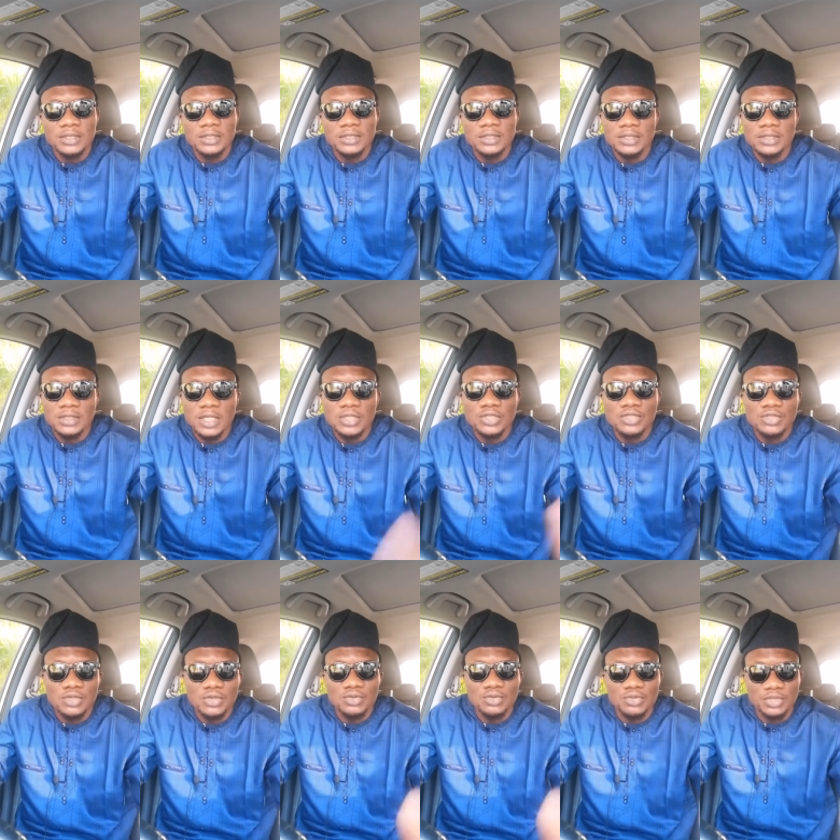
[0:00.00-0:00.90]
not
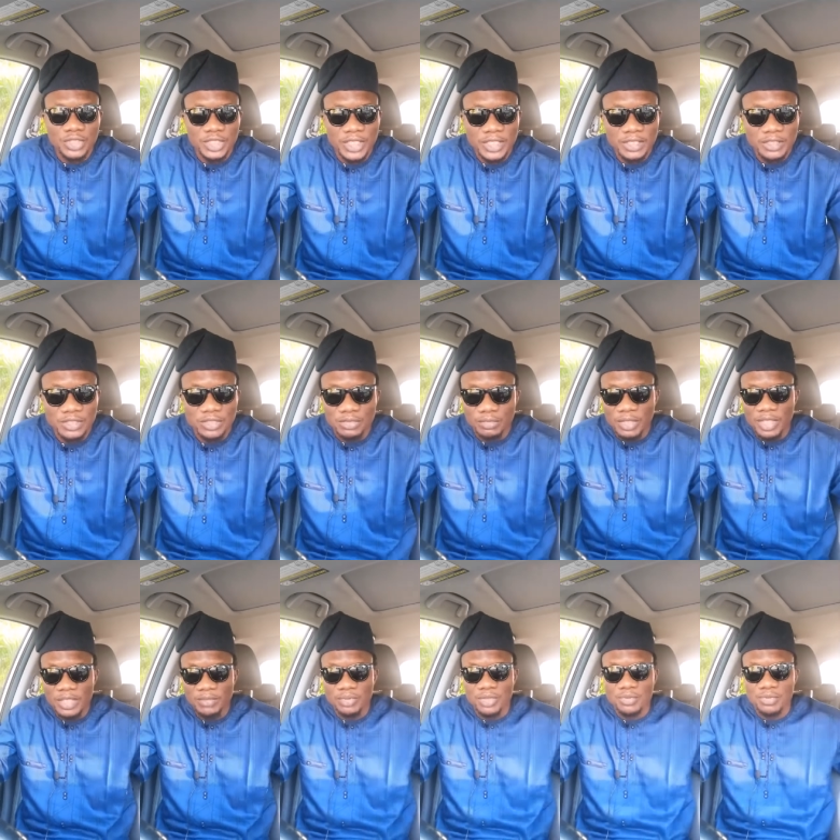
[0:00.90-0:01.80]
so crucial to
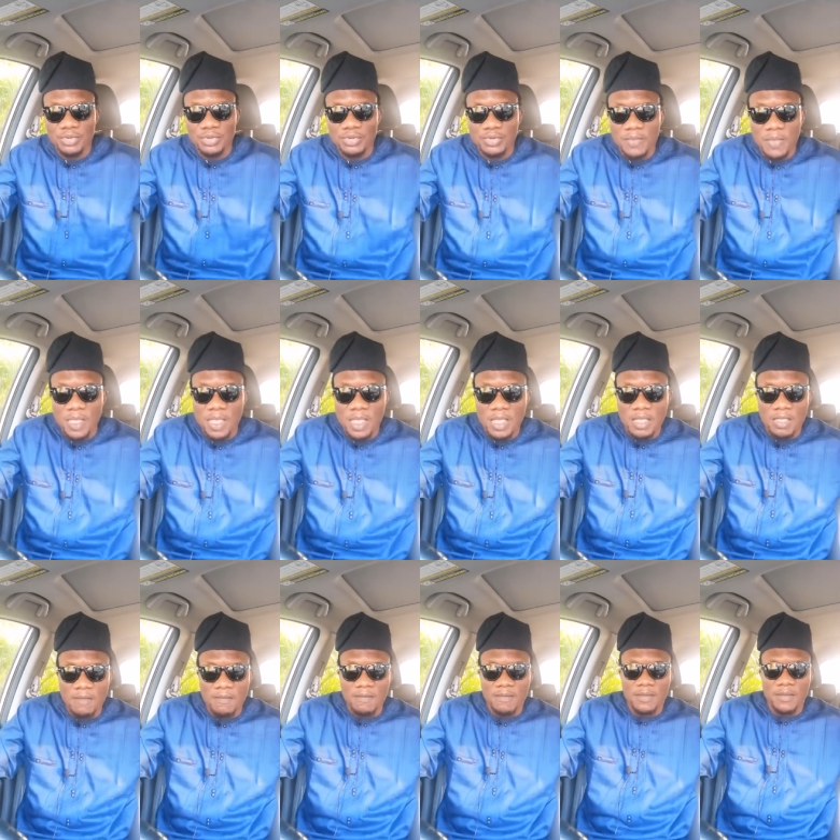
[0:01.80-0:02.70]
many people.
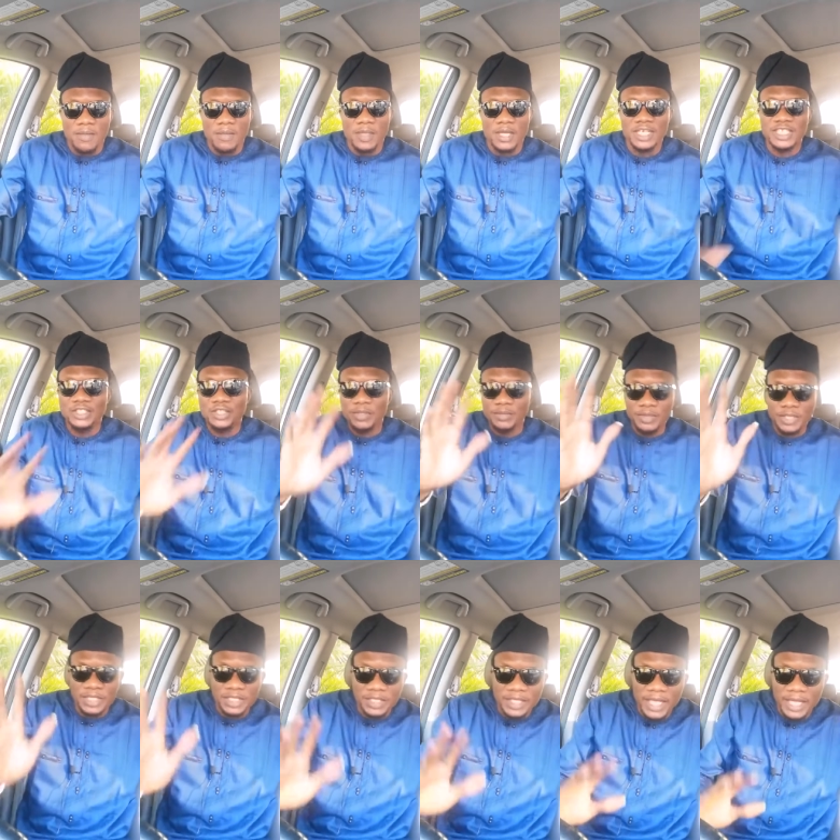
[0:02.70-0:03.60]
A
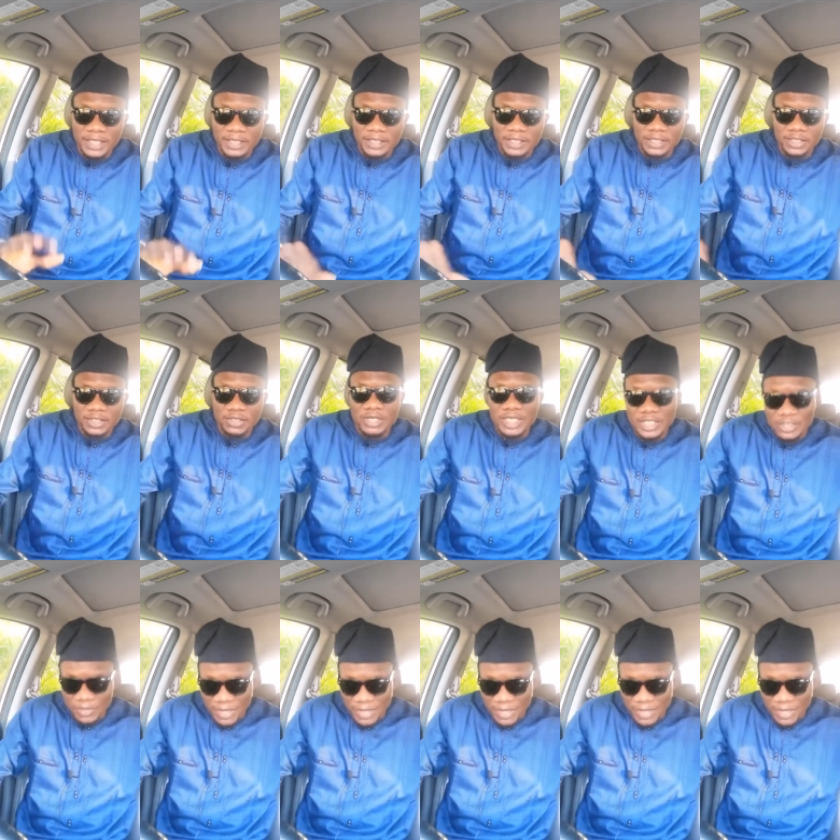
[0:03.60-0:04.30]
topic that is going to